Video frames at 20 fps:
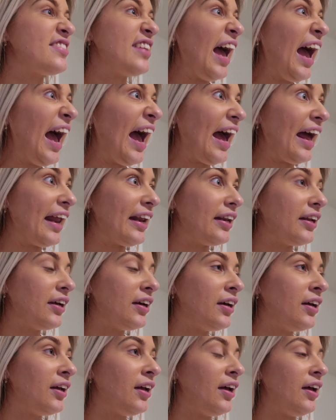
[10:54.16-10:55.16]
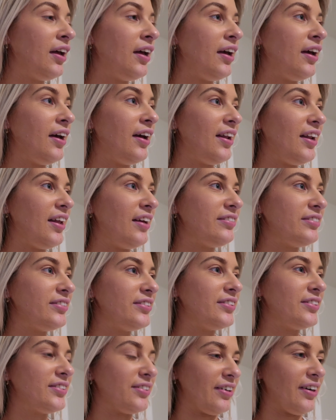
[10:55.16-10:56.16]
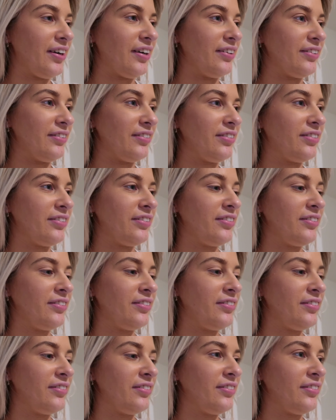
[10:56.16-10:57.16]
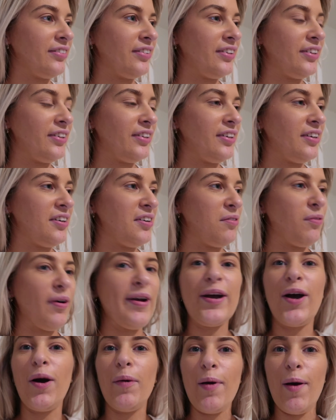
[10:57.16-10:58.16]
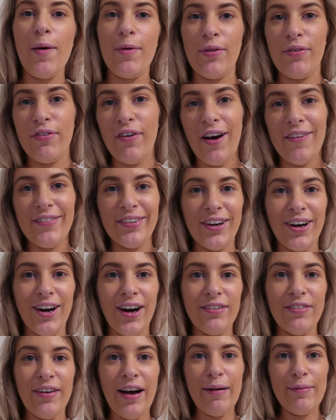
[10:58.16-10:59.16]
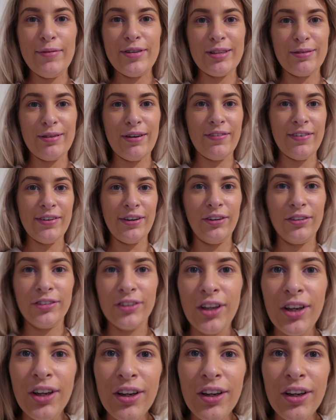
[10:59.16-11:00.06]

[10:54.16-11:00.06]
It's 10? Yeah. 11, 12. We've got up in 5.5 hours and we haven't even gone.